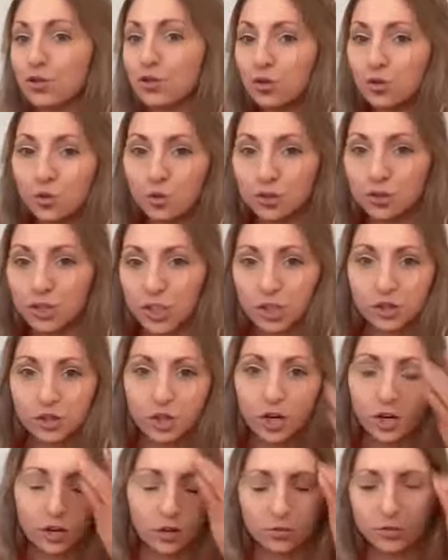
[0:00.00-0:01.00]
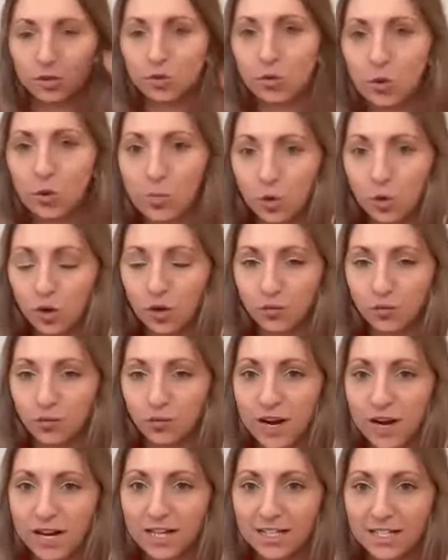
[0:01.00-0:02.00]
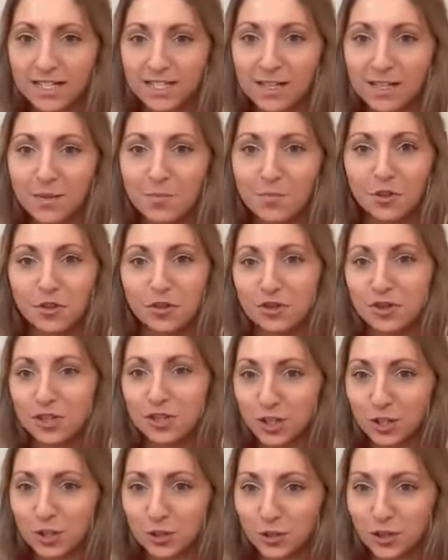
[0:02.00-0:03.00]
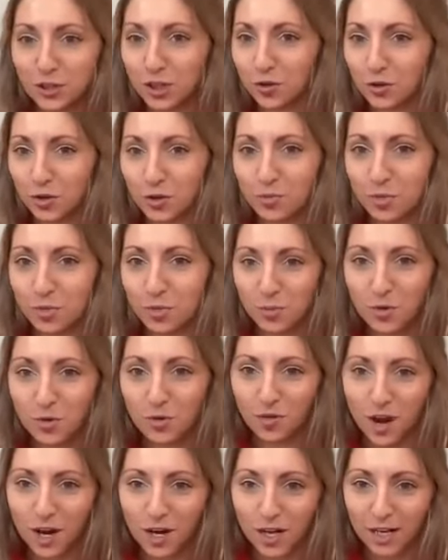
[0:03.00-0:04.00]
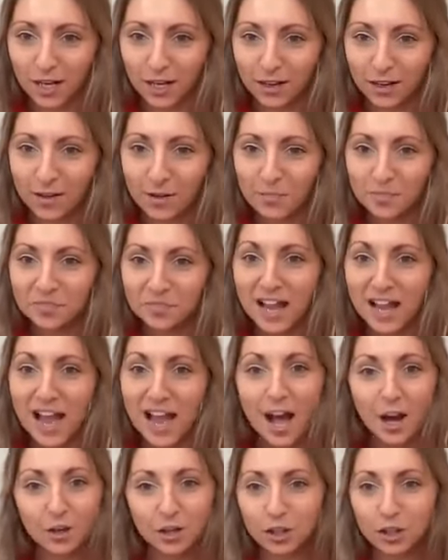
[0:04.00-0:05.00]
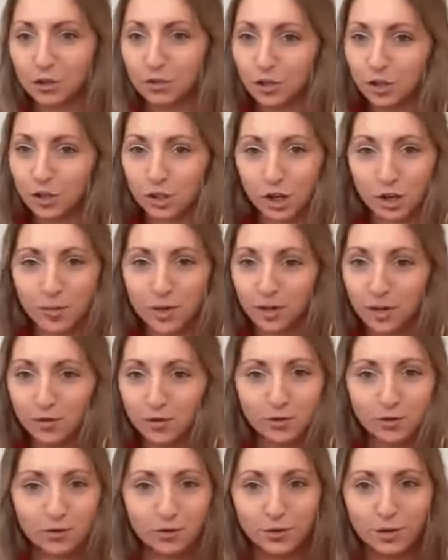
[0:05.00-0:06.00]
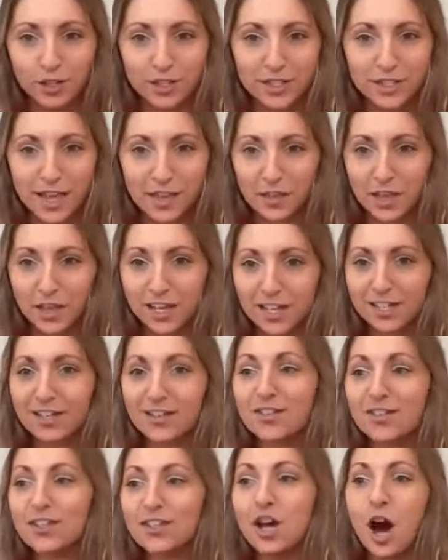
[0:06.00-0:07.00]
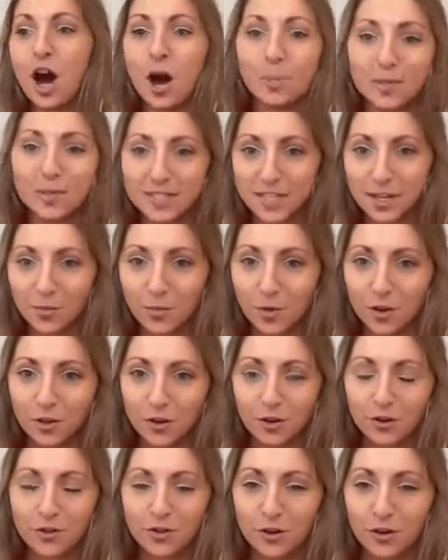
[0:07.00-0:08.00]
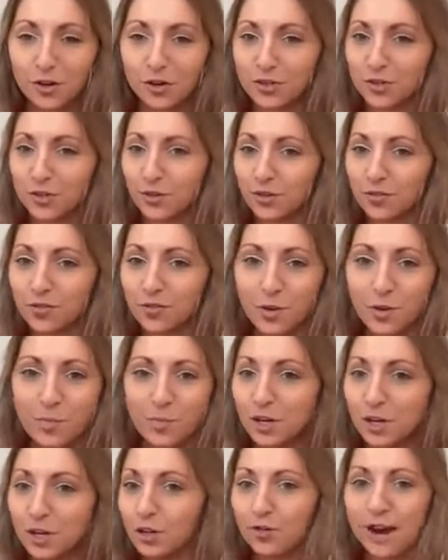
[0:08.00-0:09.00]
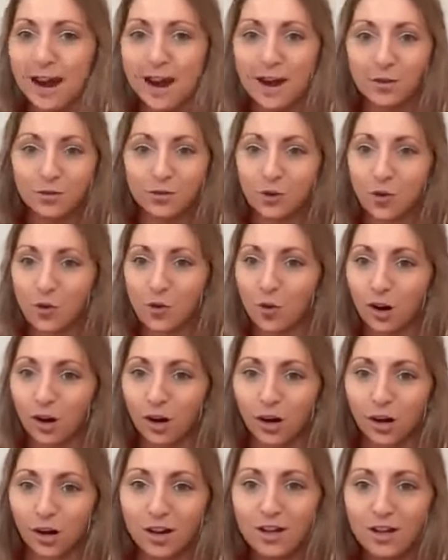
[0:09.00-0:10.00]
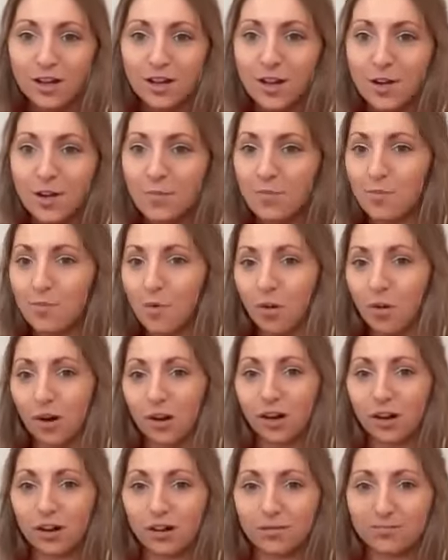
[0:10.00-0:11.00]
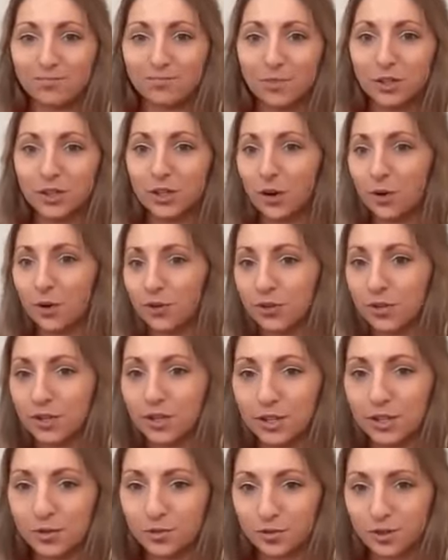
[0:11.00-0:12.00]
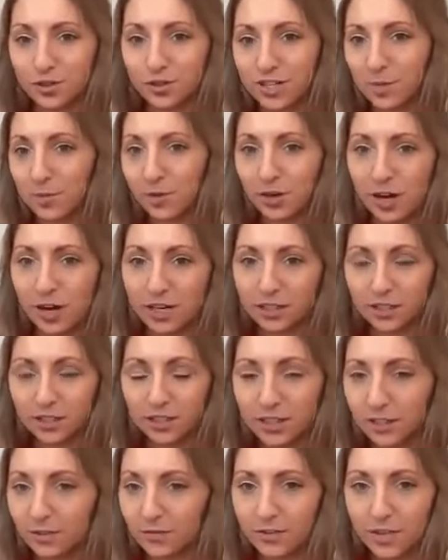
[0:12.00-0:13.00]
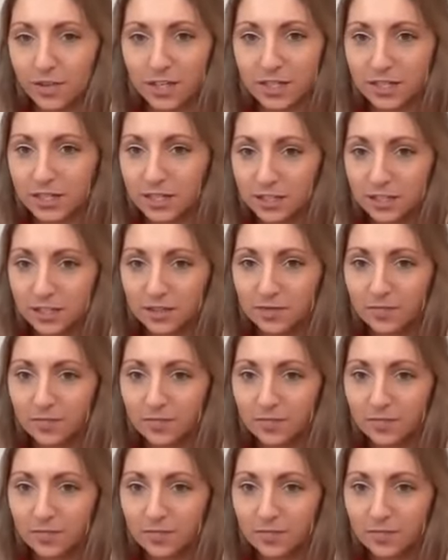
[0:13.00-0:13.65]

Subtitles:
school district or school board race, but there's still extreme people running, how do you determine who is then like the opposite, whether they're sort of in a middle ground or more, on the, sort of Democratic lane of things?